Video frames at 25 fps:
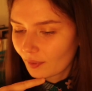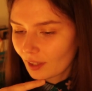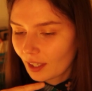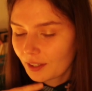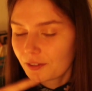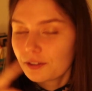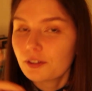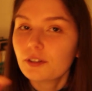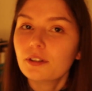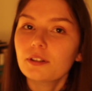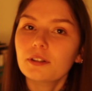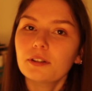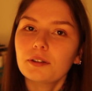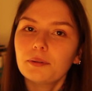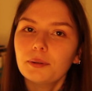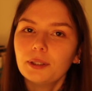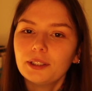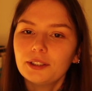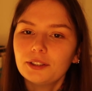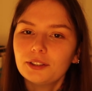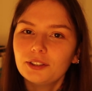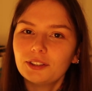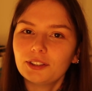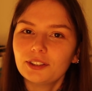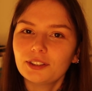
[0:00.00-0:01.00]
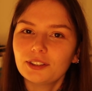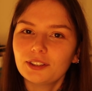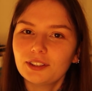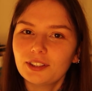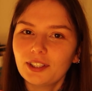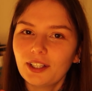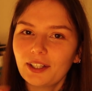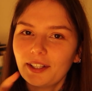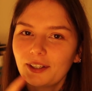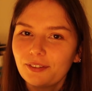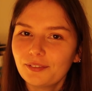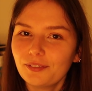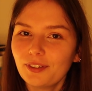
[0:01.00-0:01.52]
that's a good question.
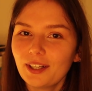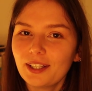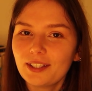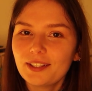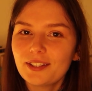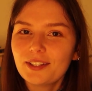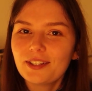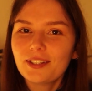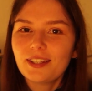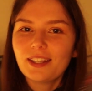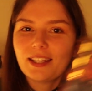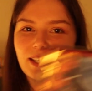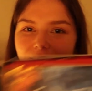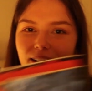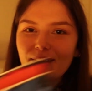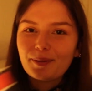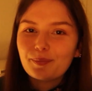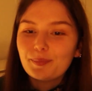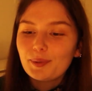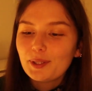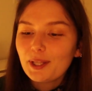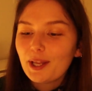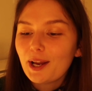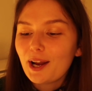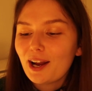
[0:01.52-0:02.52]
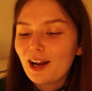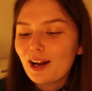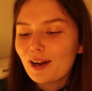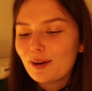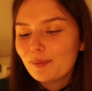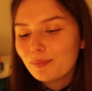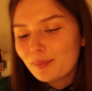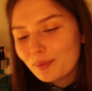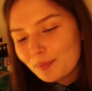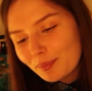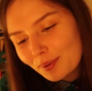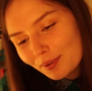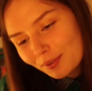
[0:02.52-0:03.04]
I read the
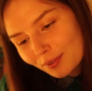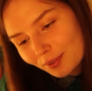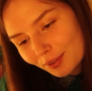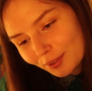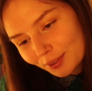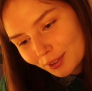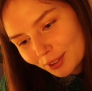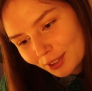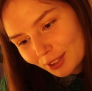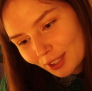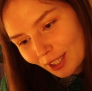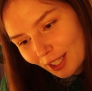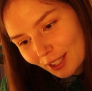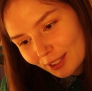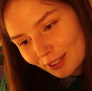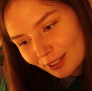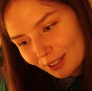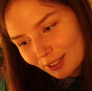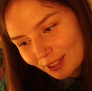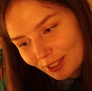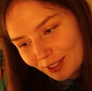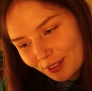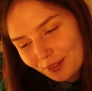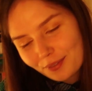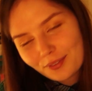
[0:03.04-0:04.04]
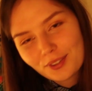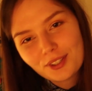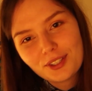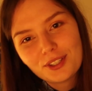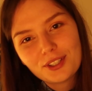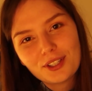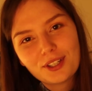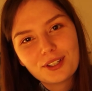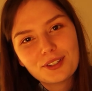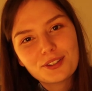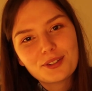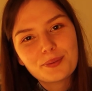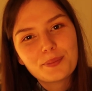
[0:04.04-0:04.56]
blurb before starting this
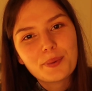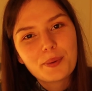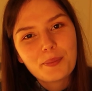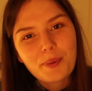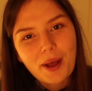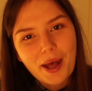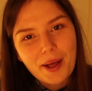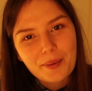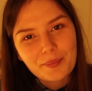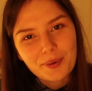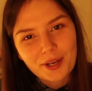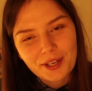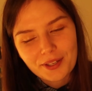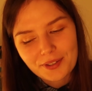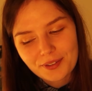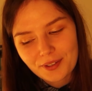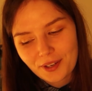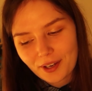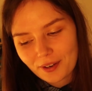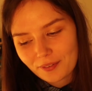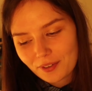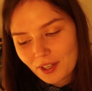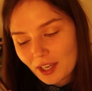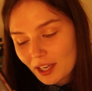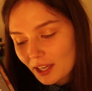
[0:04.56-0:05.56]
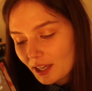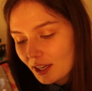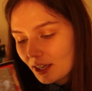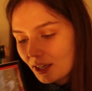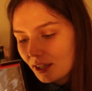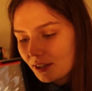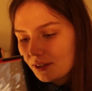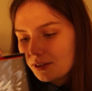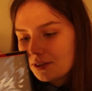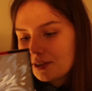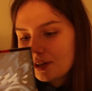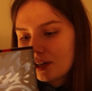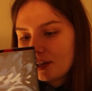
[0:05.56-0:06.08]
video to prepare myself.
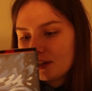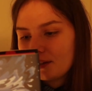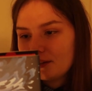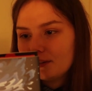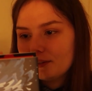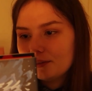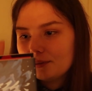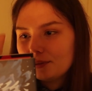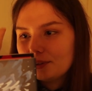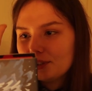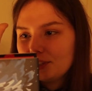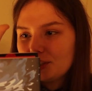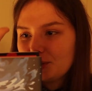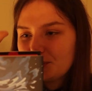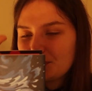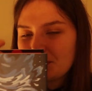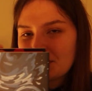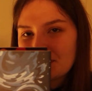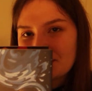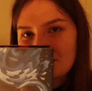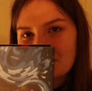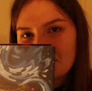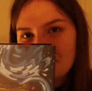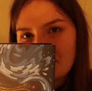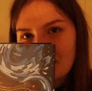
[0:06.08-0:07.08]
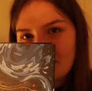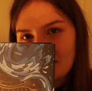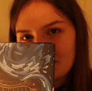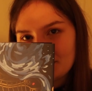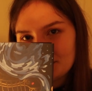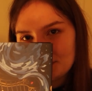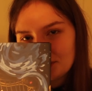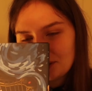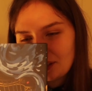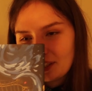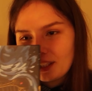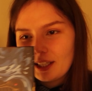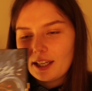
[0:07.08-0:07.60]
So, what this book is about,
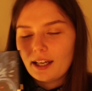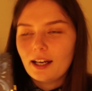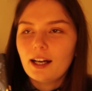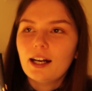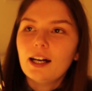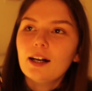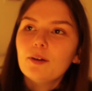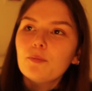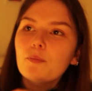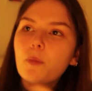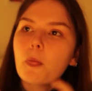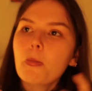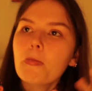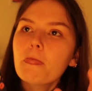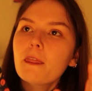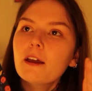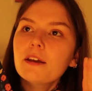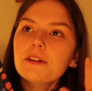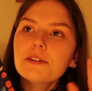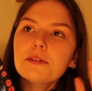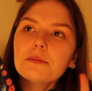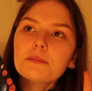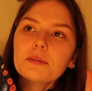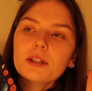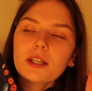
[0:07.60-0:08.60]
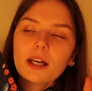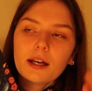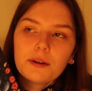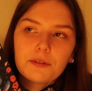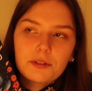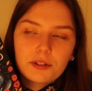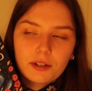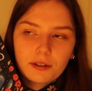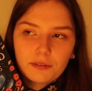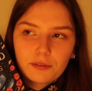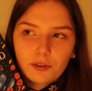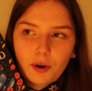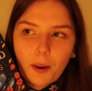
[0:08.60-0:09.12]
um, there's some
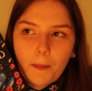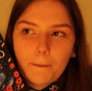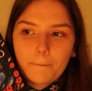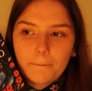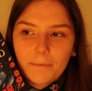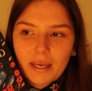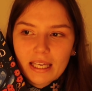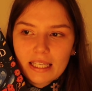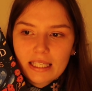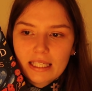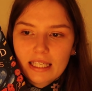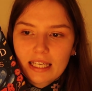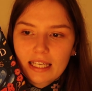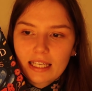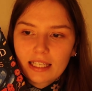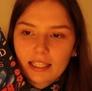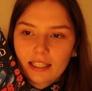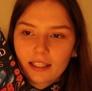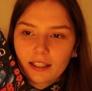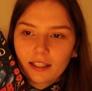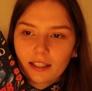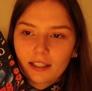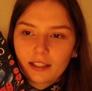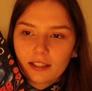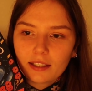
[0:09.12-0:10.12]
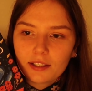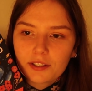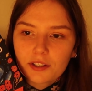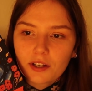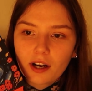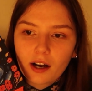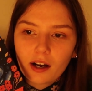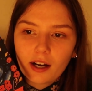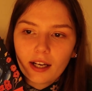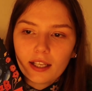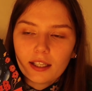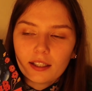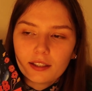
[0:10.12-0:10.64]
girls that have gone missing in this
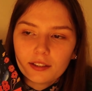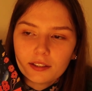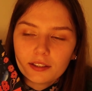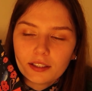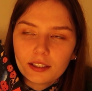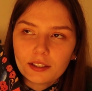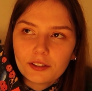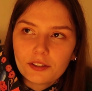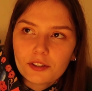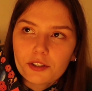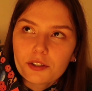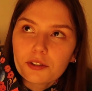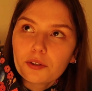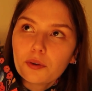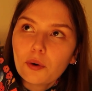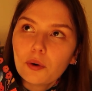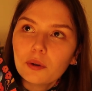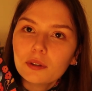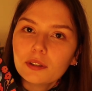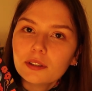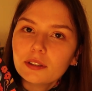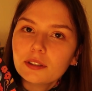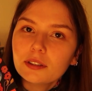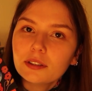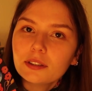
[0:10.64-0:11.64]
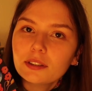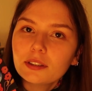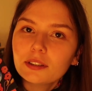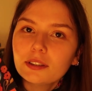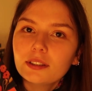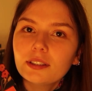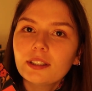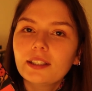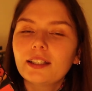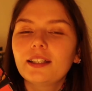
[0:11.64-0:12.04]
island in Scotland.